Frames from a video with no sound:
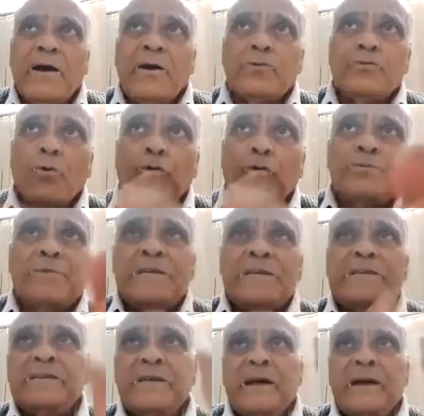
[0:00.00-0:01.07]
Dosh
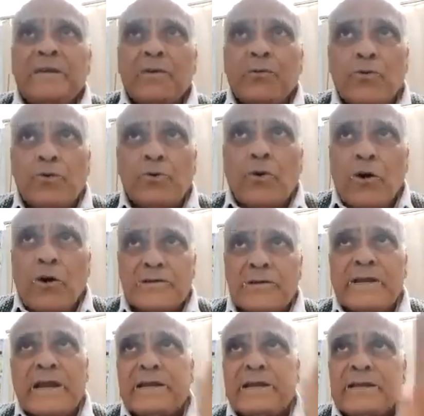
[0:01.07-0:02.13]
means the root cause,
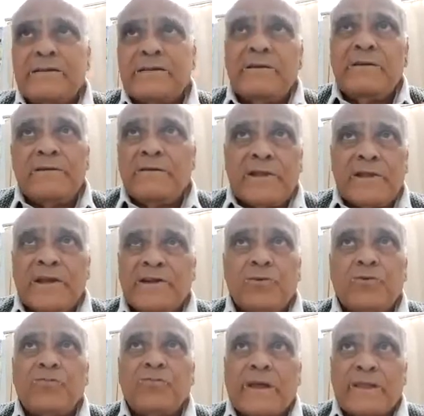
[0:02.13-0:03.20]
that is related
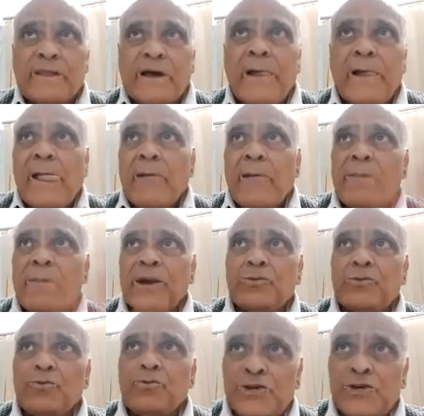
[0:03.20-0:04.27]
to vata, but
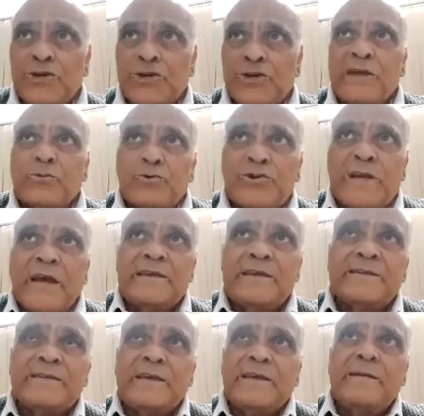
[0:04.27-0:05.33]
dushya
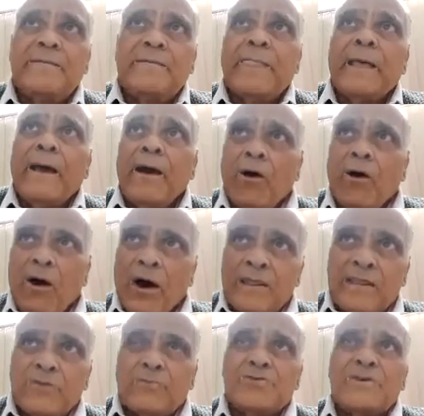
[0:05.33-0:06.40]
is all
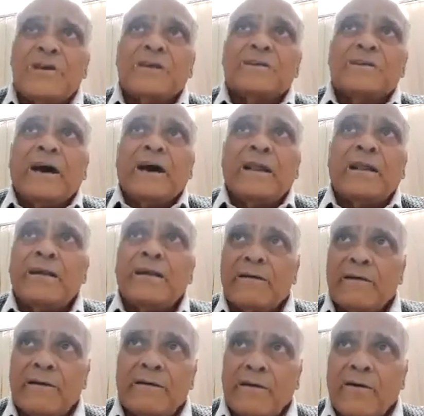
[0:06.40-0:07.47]
the dushyas are
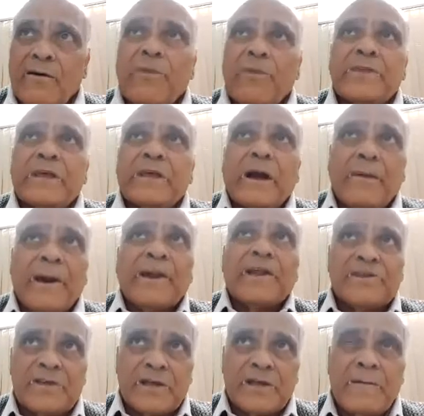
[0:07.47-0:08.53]
of the kapha
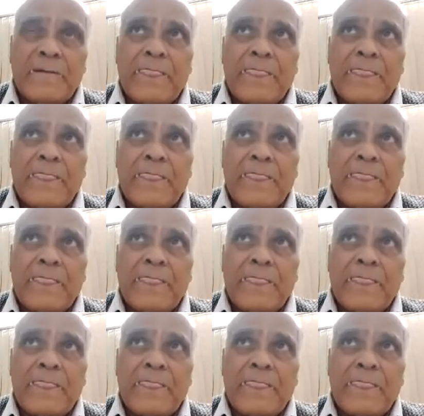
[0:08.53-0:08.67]
nature.